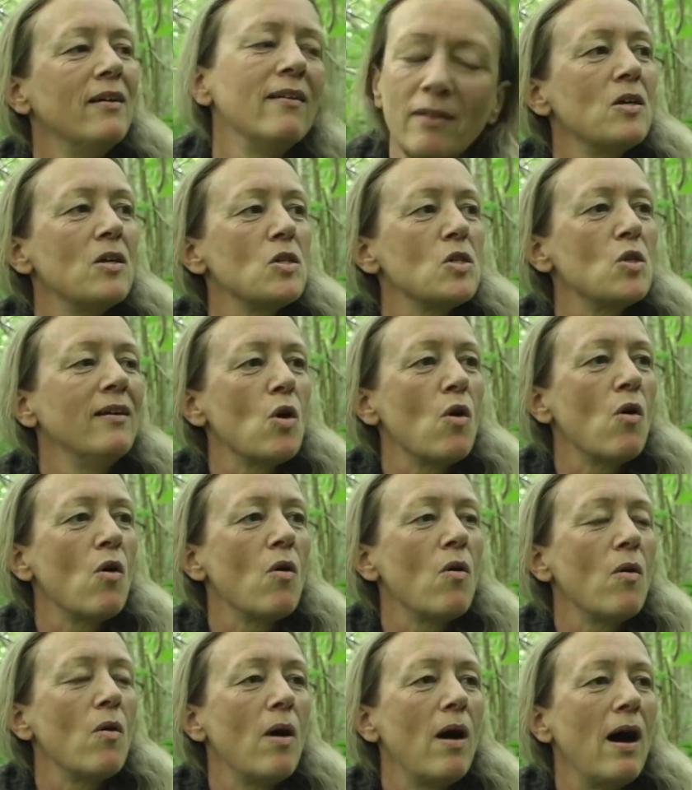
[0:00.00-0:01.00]

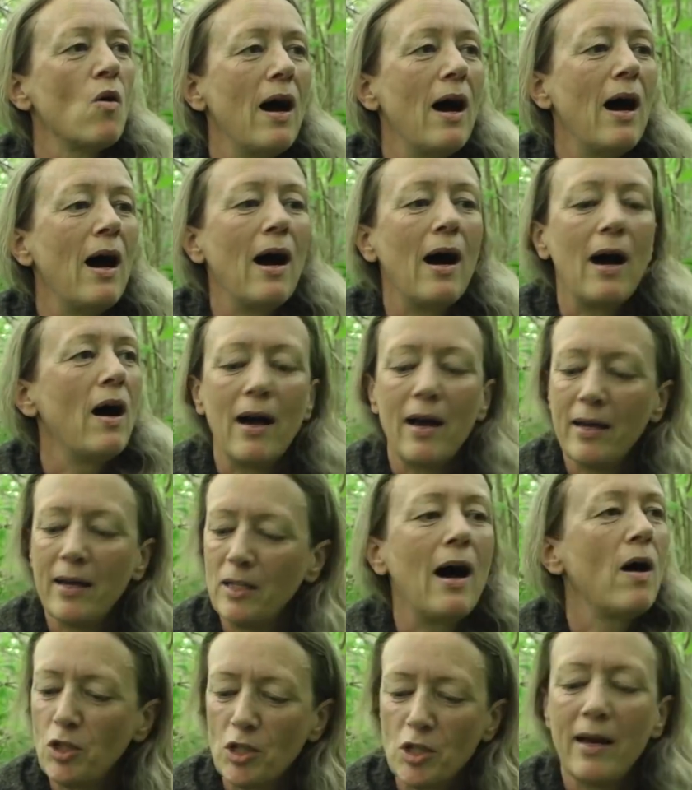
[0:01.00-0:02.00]
So I
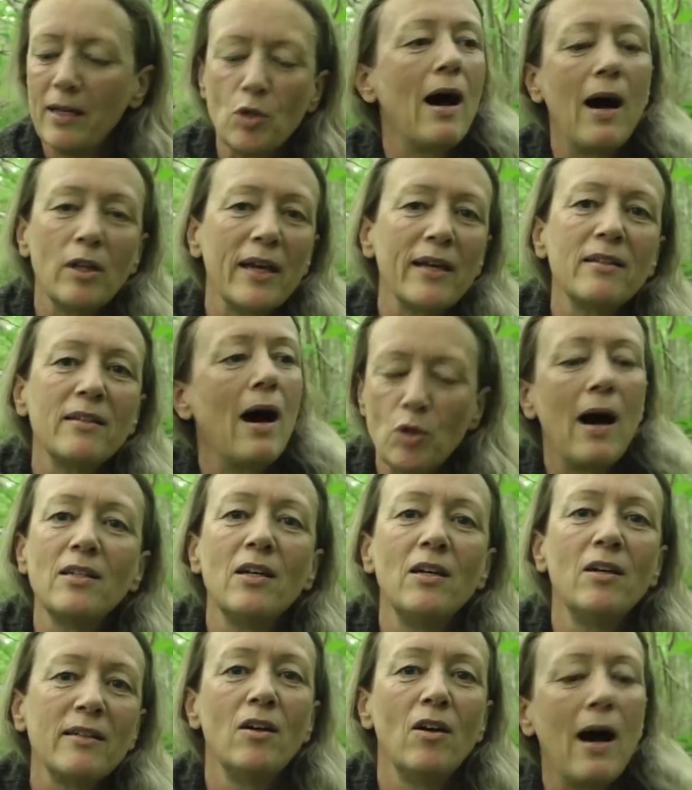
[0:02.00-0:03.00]
just collected
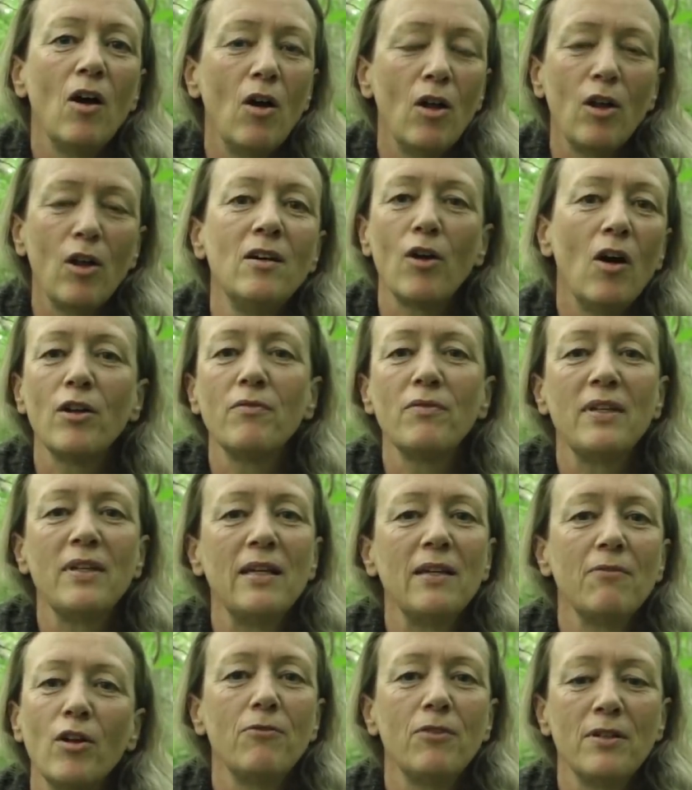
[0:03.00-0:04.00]
a lot of
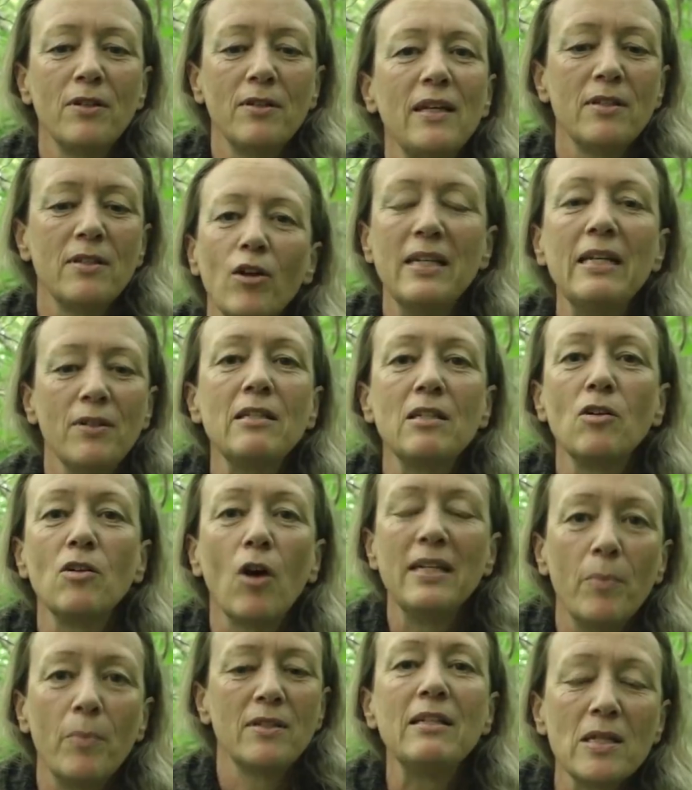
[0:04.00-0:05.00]
different knitted
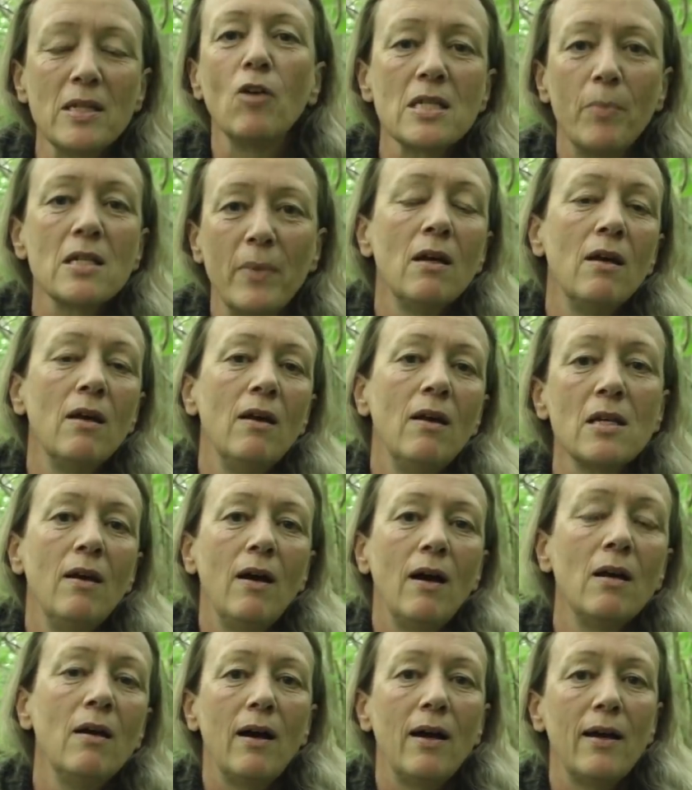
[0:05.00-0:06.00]
garments.
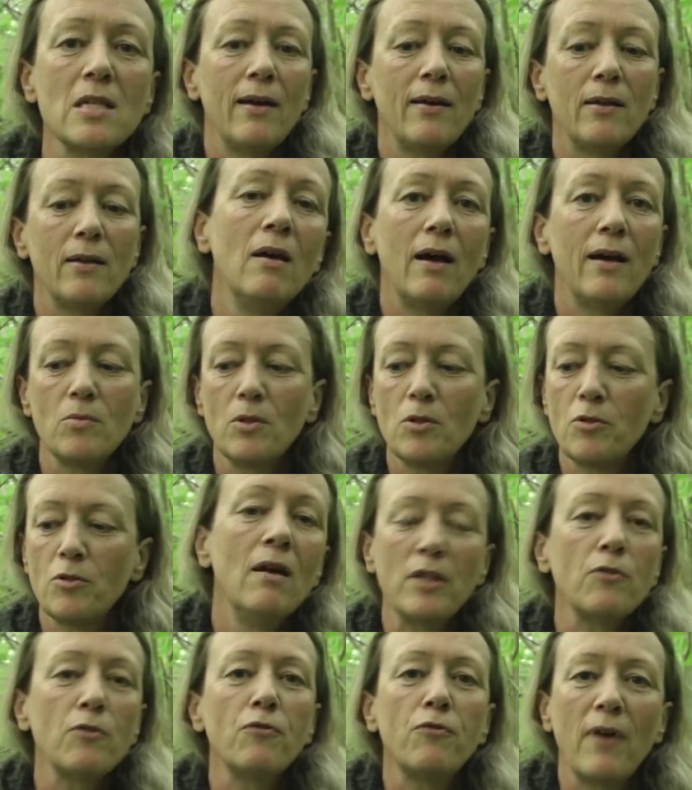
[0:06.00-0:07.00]
I tried
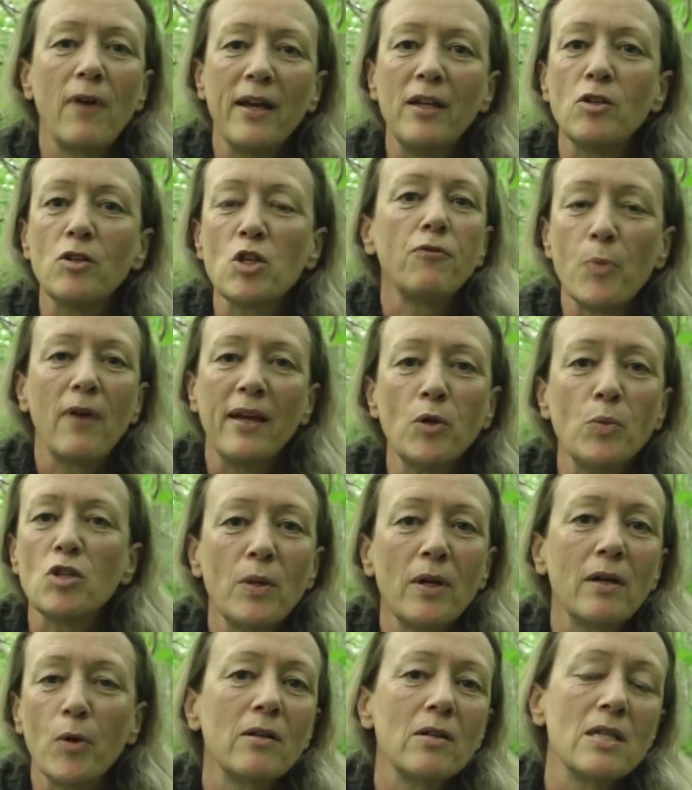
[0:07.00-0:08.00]
to find a spot
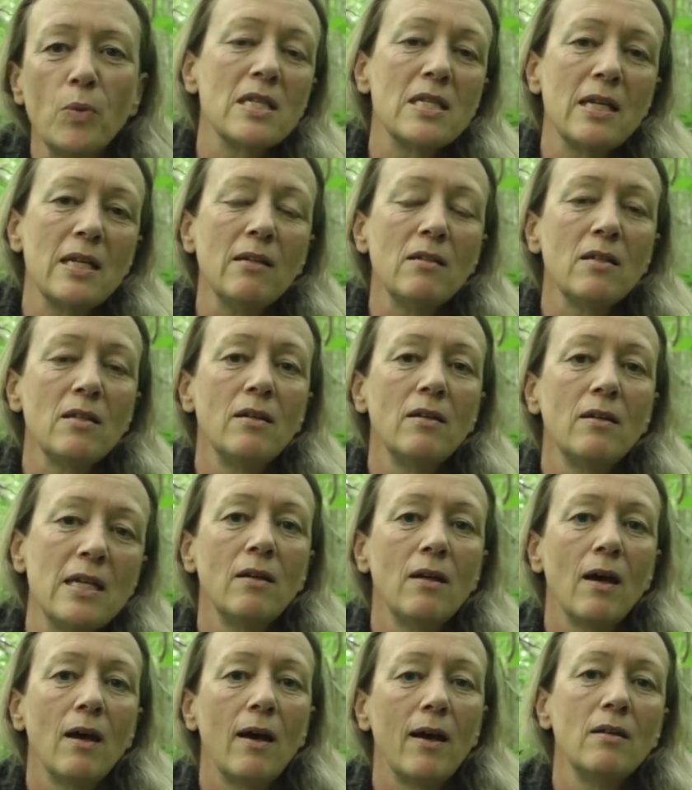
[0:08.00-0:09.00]
where I could sit.
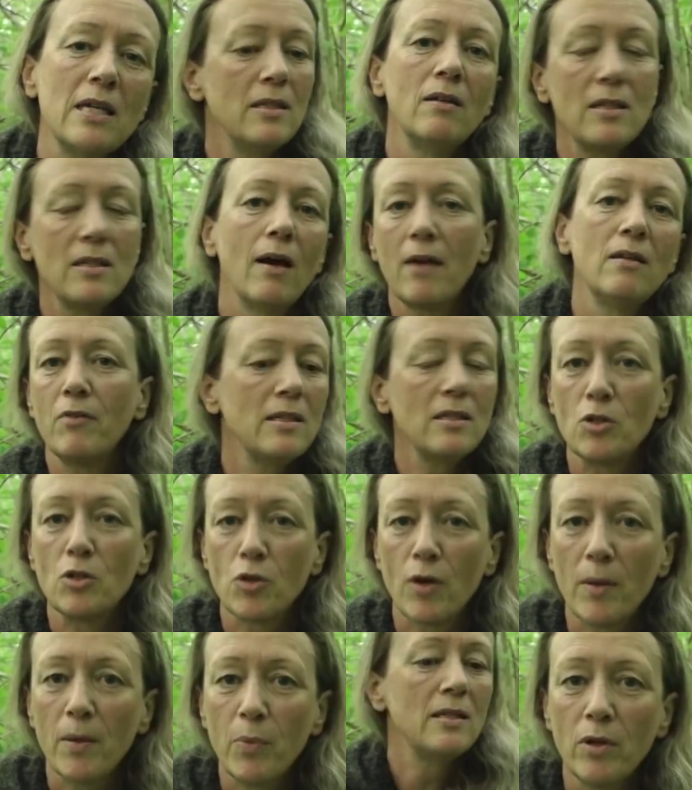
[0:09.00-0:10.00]
I didn't have any
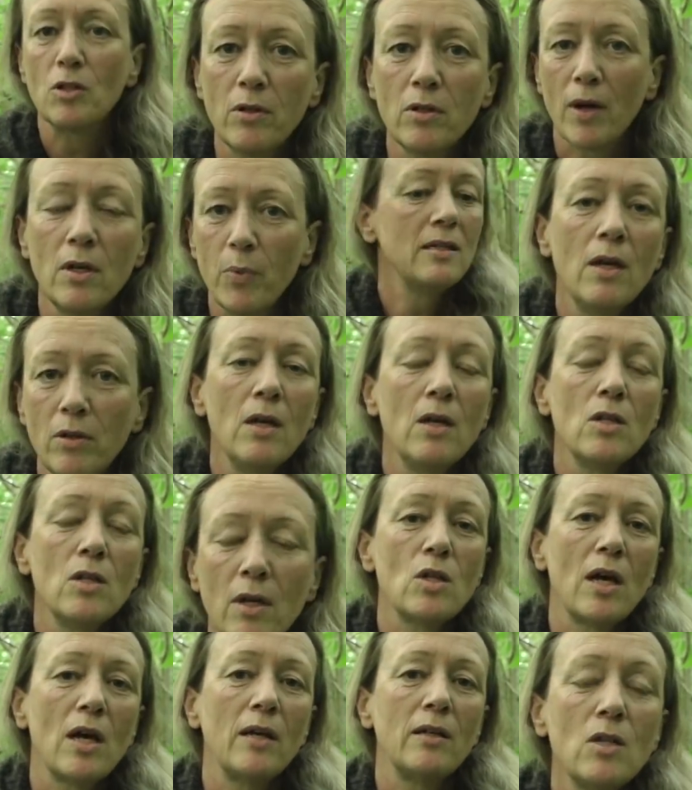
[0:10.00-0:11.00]
tripod,
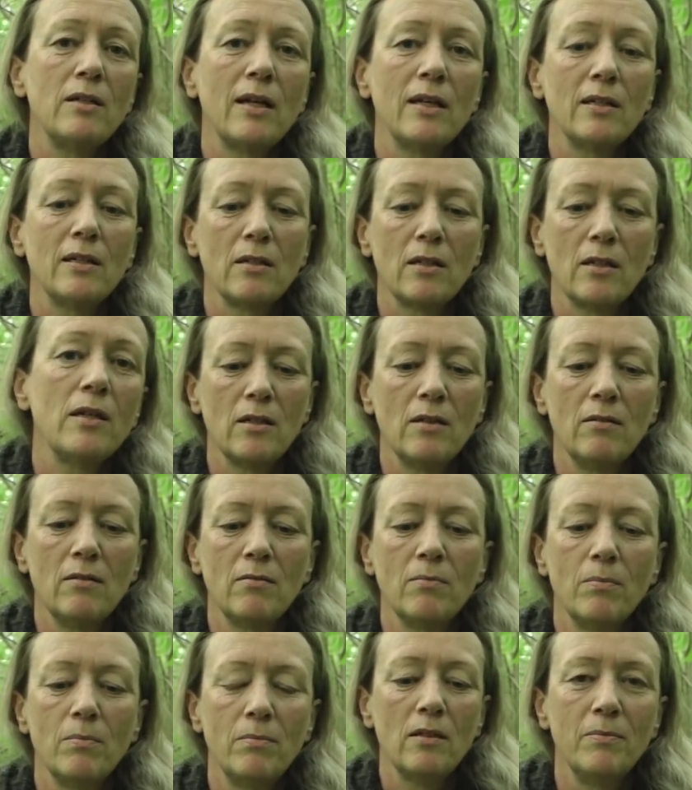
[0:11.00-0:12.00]
so I
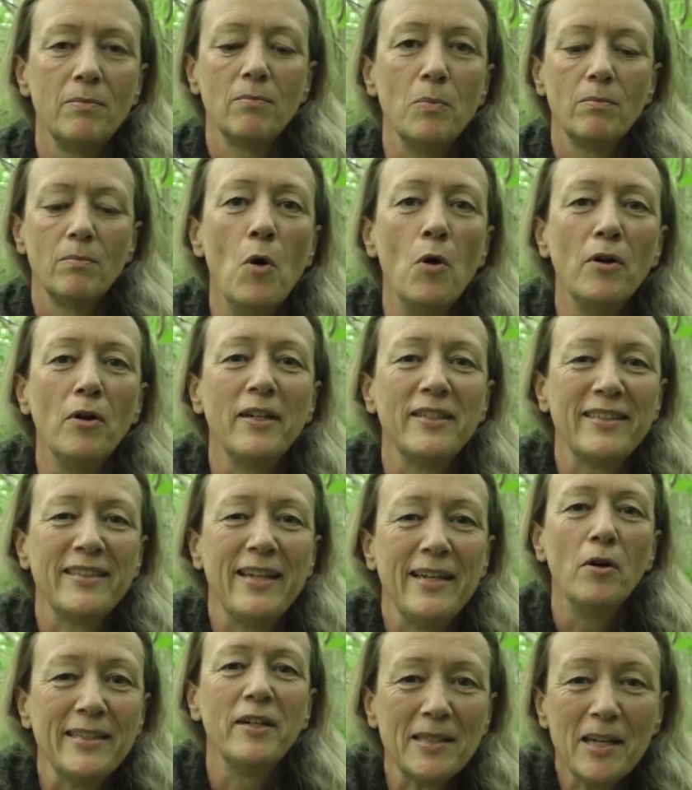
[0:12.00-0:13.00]
more or
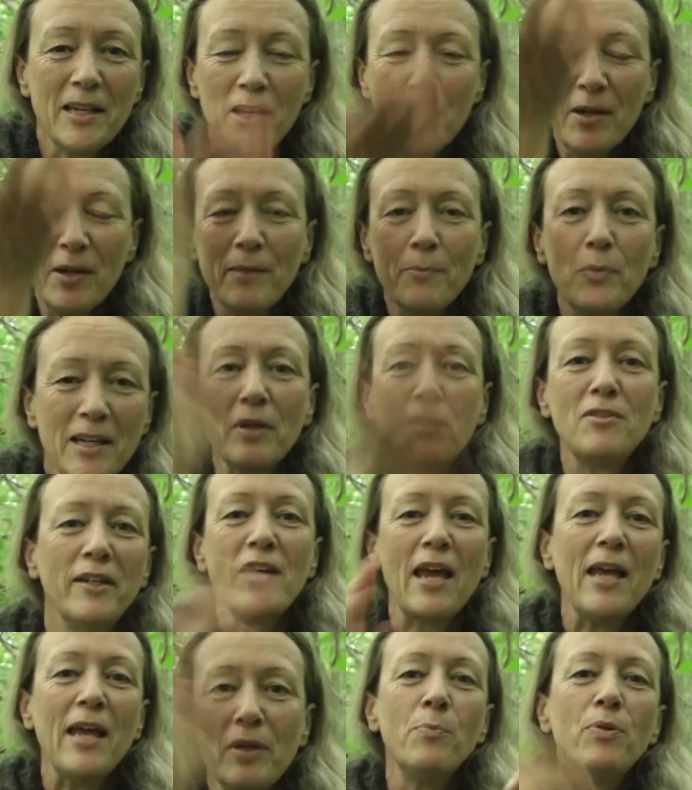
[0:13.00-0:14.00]
less with
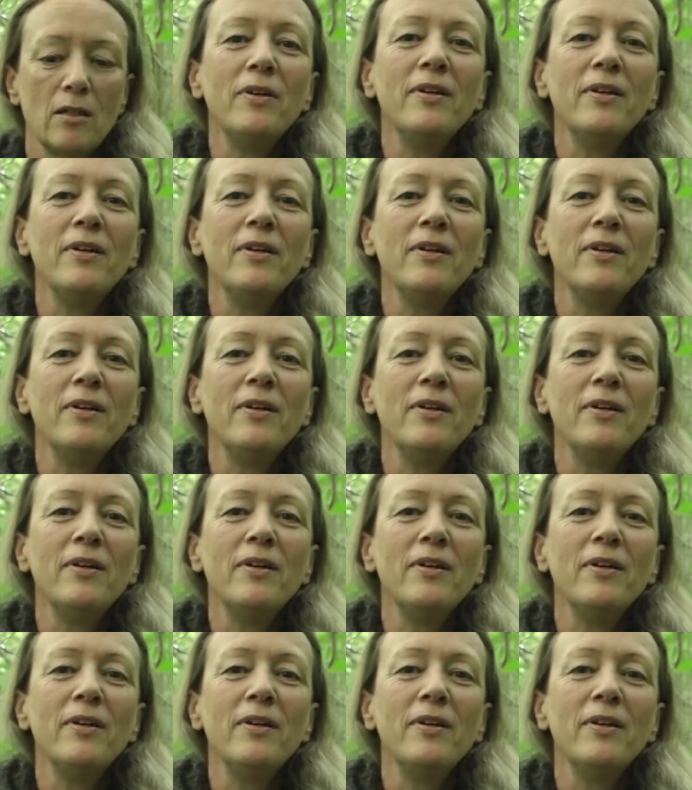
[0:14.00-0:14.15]
tape